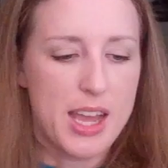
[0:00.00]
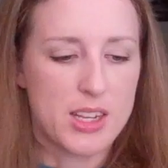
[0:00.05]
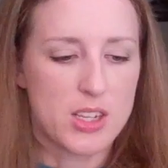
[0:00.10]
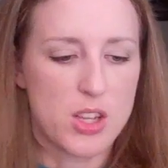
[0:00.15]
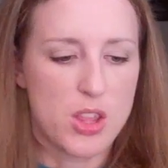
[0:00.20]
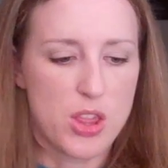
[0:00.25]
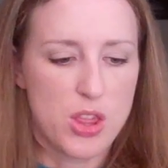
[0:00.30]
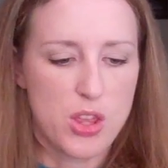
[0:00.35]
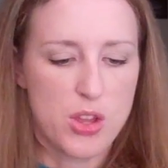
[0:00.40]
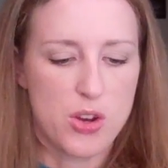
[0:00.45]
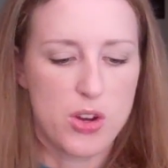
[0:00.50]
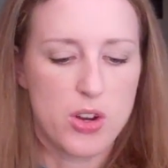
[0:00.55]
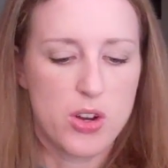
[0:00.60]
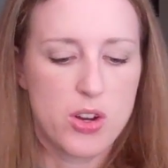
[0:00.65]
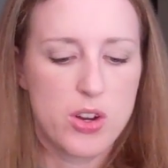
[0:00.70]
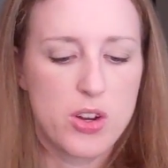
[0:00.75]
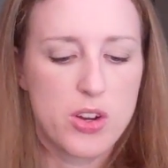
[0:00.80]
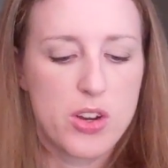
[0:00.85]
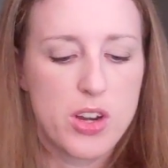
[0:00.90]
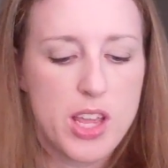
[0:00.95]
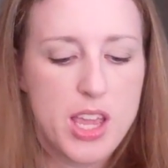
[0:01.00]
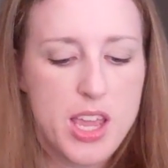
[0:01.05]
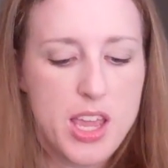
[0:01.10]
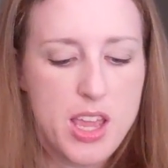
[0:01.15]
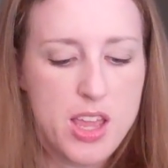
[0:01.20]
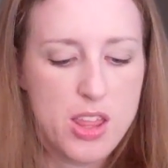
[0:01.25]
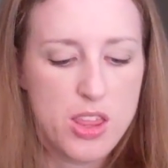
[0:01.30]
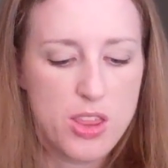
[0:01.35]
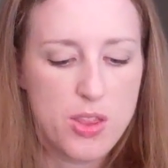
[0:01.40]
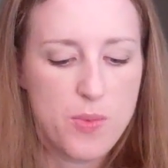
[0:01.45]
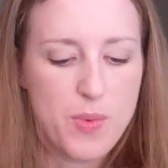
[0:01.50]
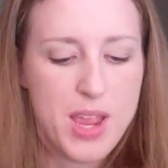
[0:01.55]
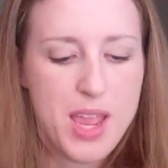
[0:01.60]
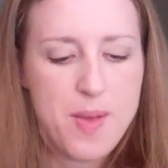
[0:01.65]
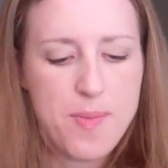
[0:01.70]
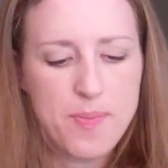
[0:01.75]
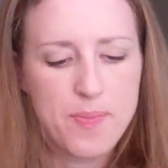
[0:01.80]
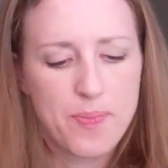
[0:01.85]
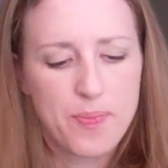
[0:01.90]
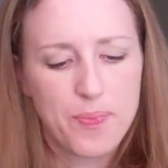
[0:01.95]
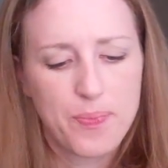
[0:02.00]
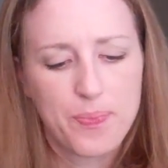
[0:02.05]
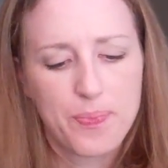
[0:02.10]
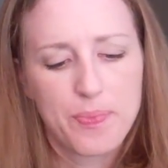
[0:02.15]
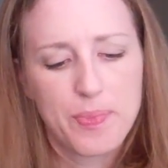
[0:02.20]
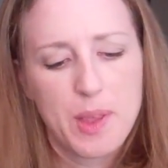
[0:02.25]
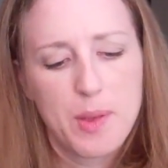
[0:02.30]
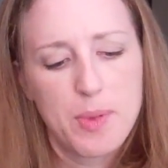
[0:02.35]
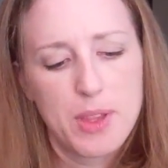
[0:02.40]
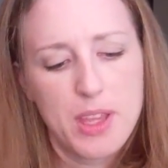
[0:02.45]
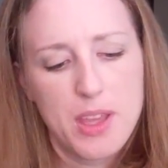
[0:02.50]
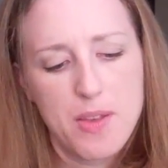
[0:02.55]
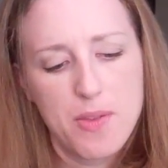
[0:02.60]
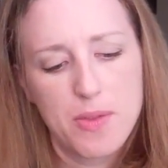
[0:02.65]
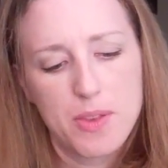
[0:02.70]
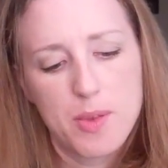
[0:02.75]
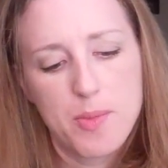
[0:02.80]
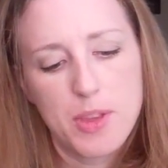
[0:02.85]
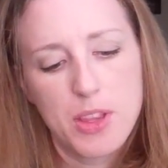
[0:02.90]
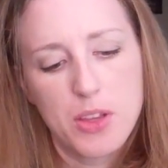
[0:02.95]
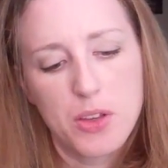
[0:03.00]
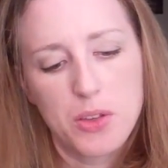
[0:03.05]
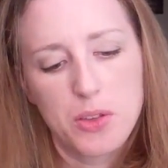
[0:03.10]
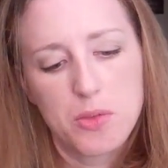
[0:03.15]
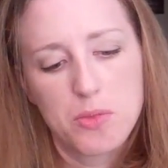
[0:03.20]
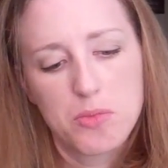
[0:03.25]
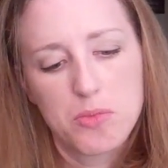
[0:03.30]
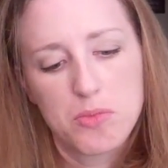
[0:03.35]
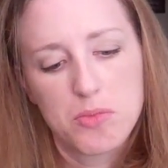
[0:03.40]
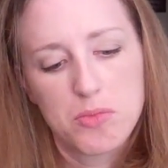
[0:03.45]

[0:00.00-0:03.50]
at 33, I believe. Let me look.